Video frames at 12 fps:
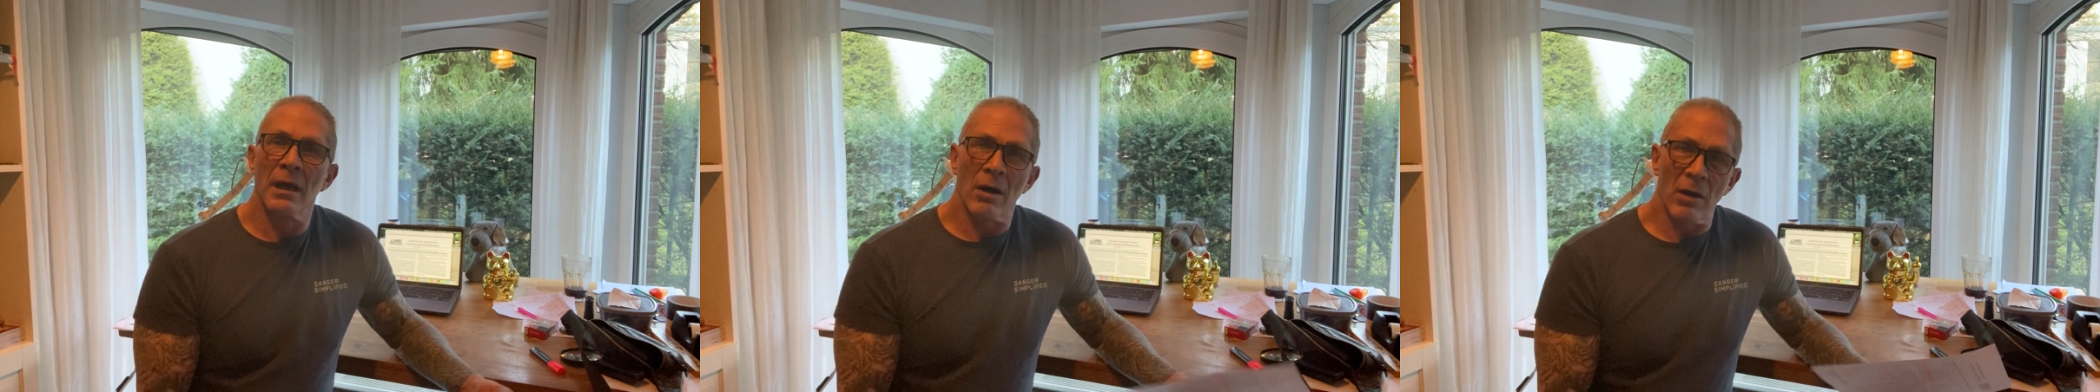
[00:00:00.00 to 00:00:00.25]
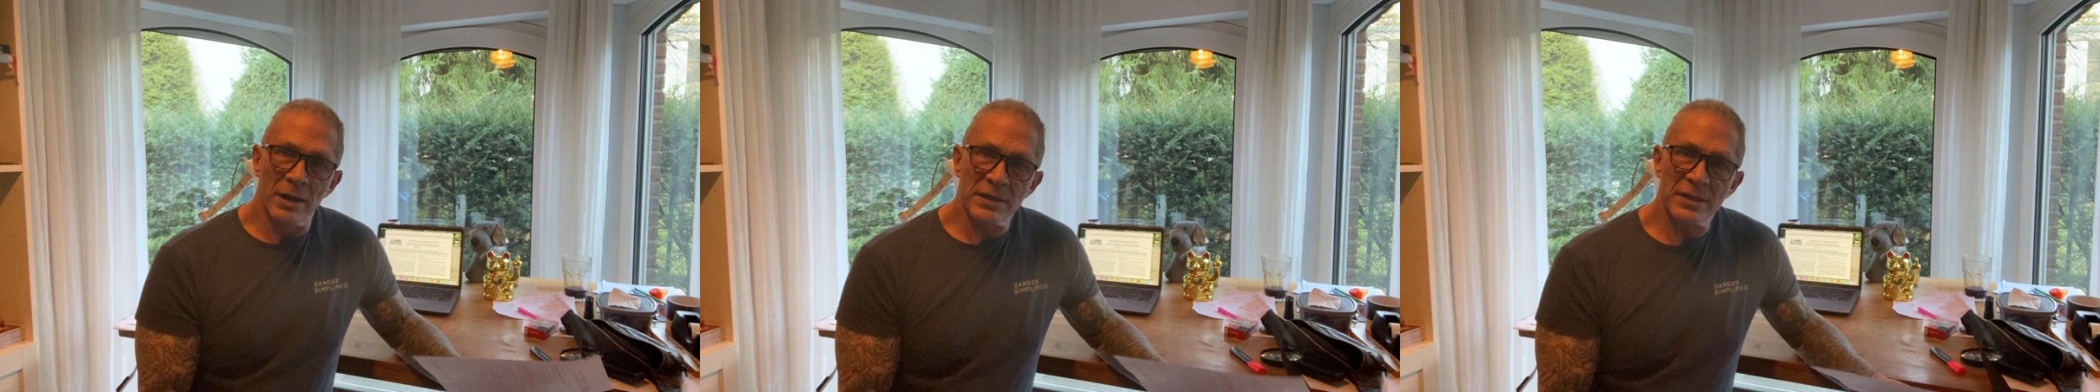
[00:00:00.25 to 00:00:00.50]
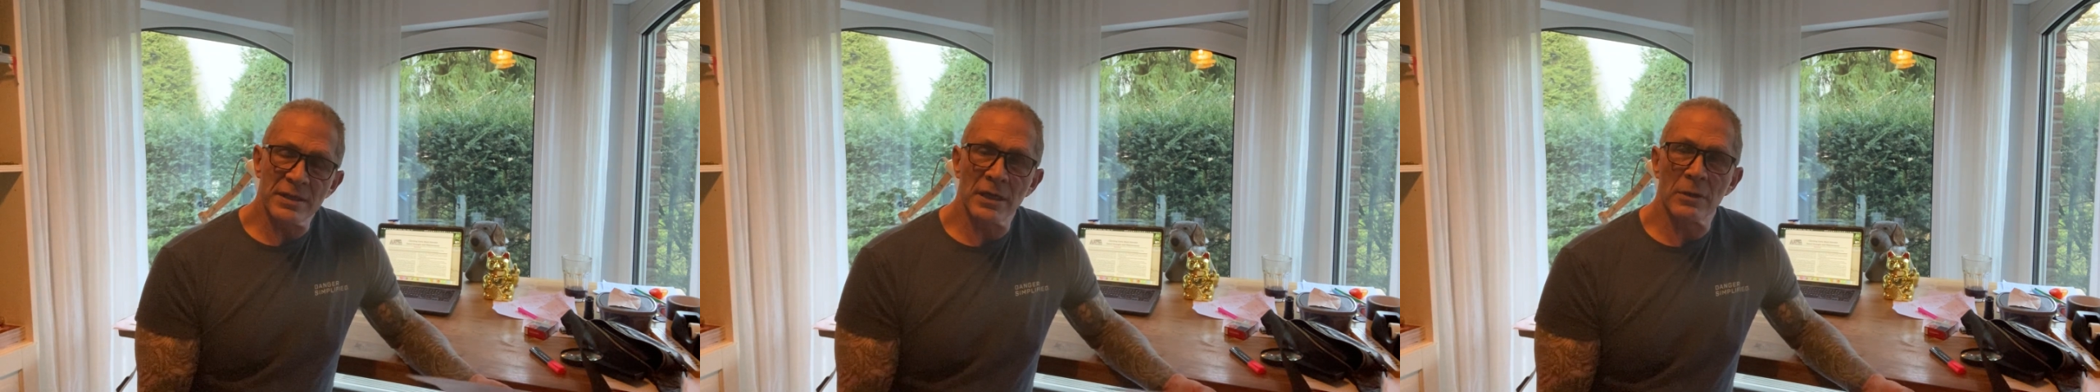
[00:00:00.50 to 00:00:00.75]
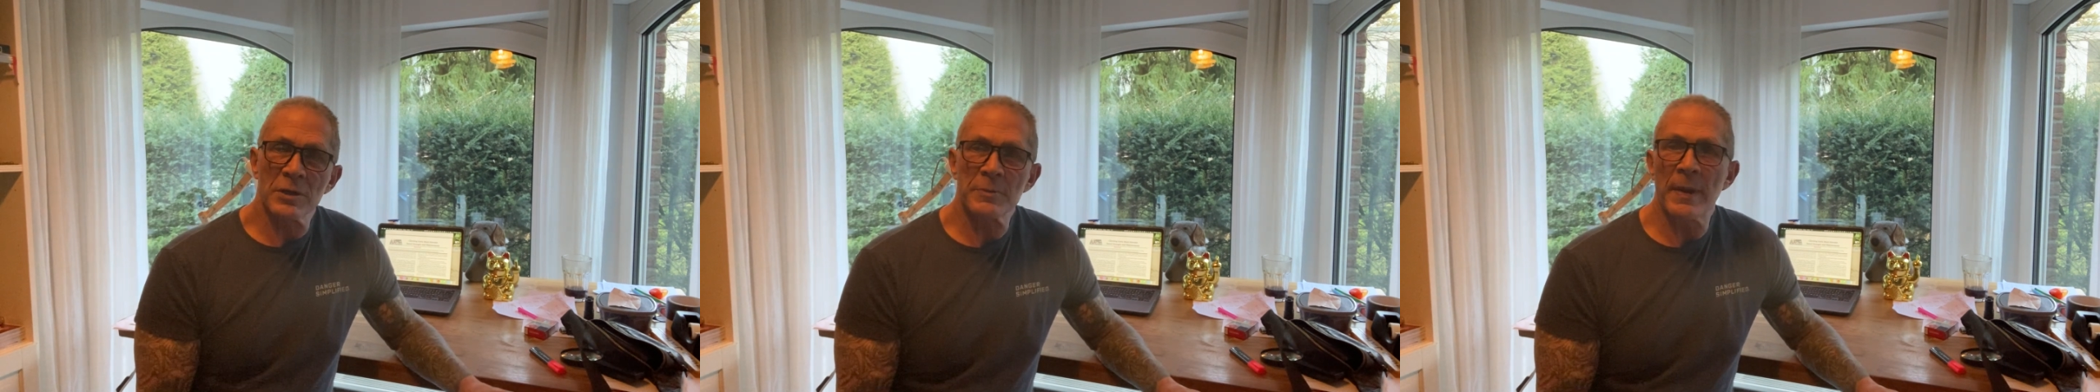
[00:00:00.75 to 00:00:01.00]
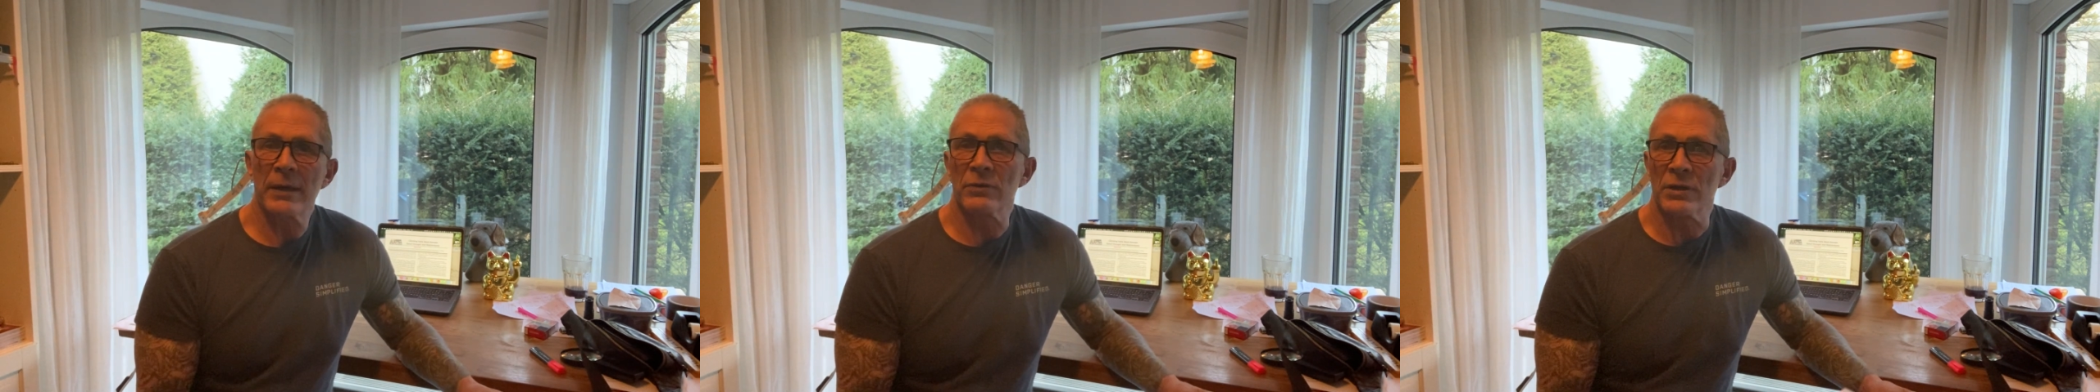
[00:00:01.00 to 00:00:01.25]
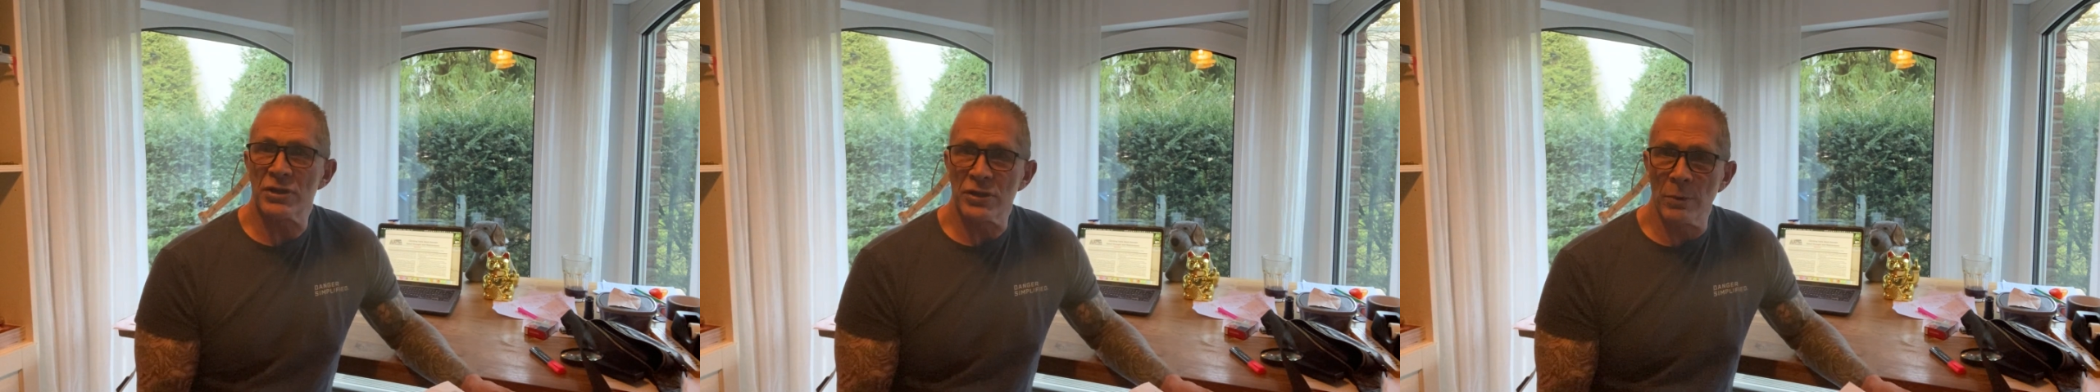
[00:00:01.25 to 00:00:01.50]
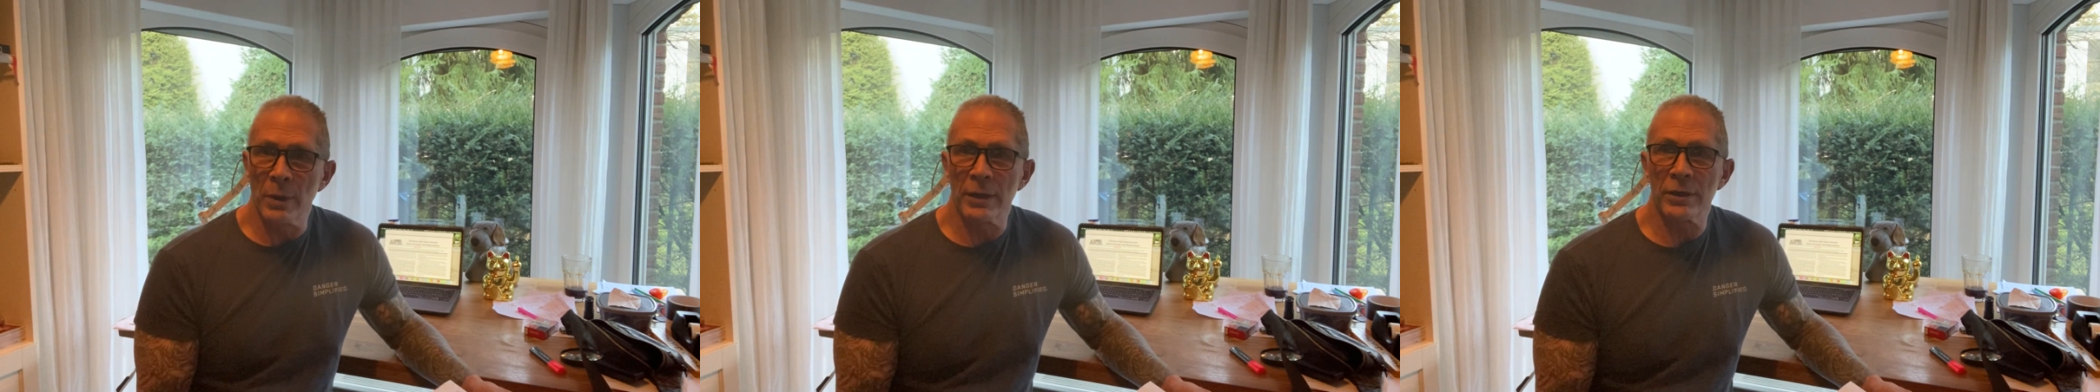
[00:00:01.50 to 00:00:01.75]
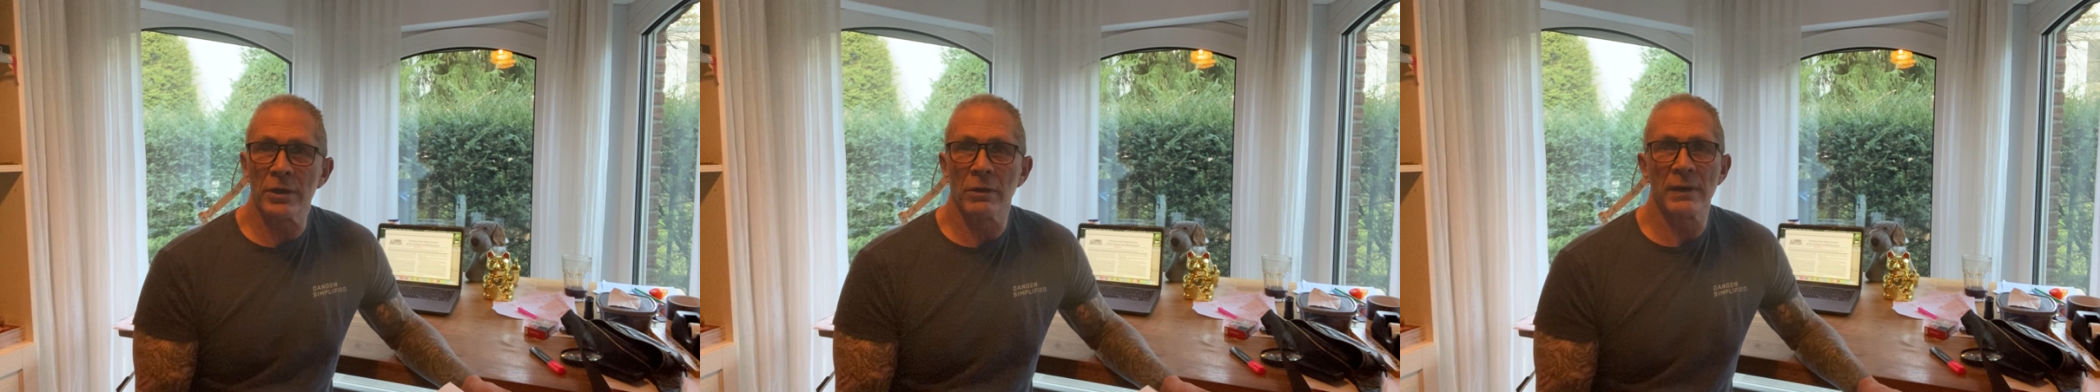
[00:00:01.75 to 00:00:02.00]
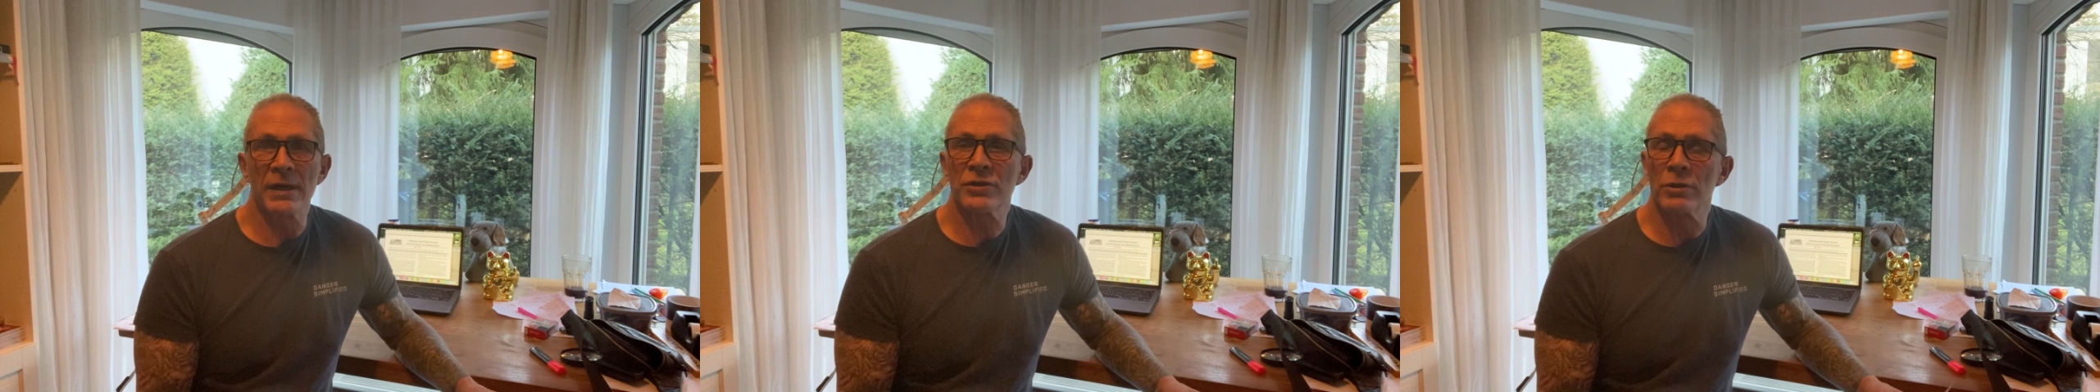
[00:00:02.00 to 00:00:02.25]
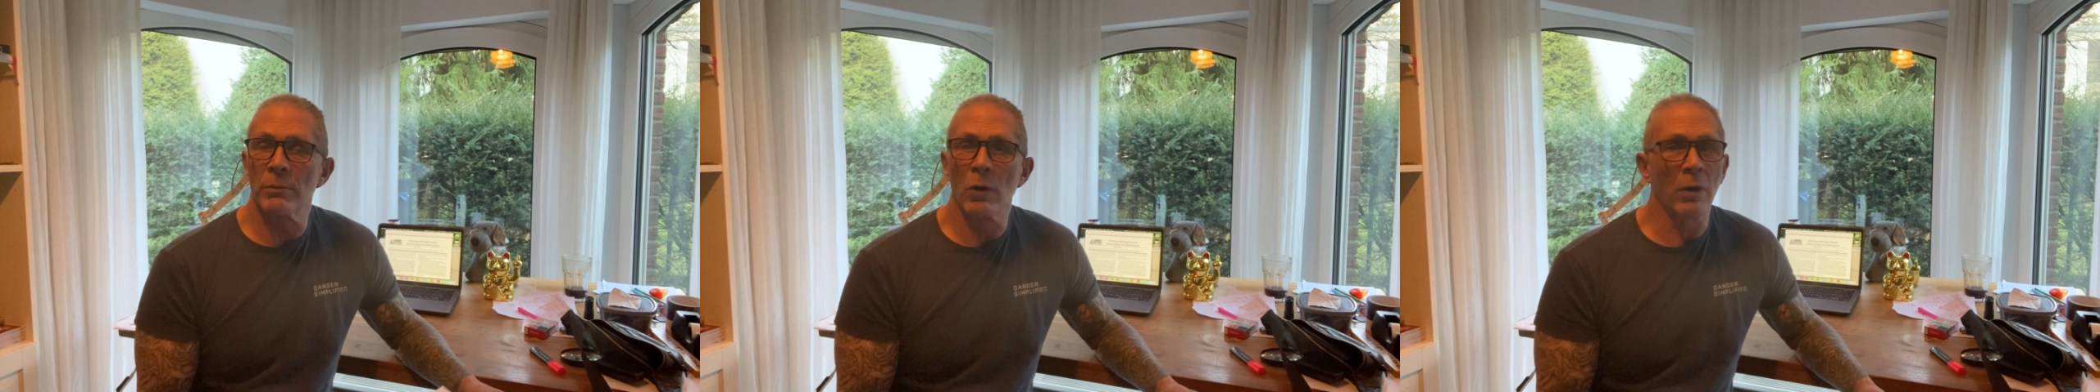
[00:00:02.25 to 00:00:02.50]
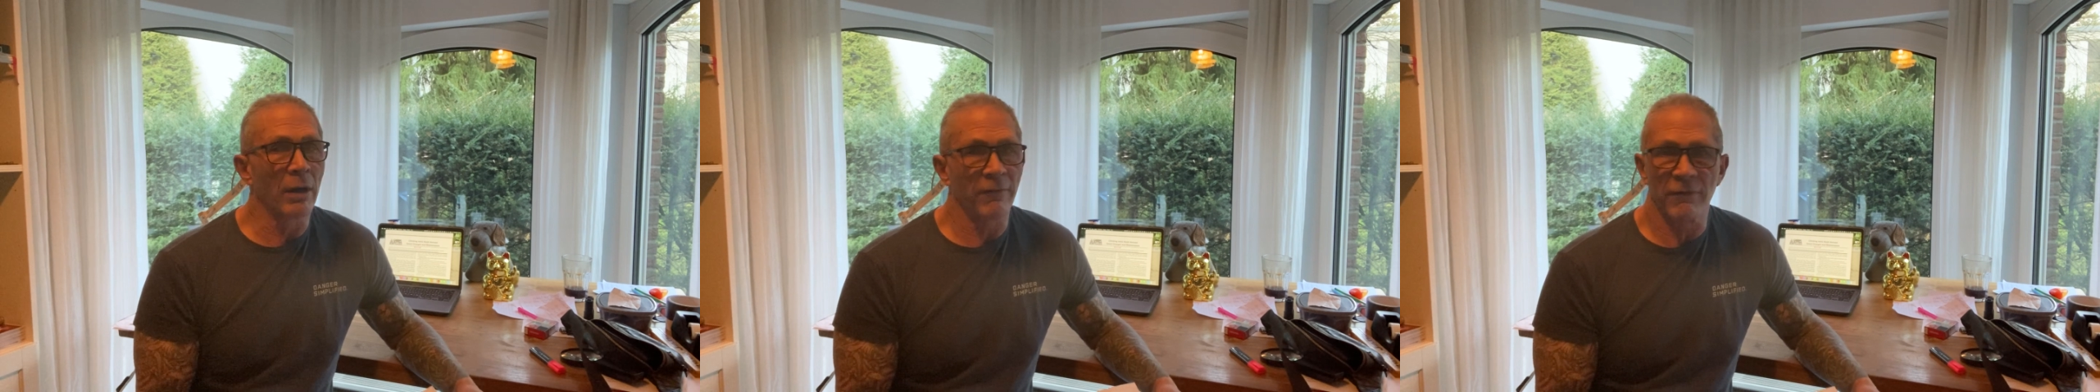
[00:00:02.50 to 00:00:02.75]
Harnesses here with Spectra, 200 degrees or more,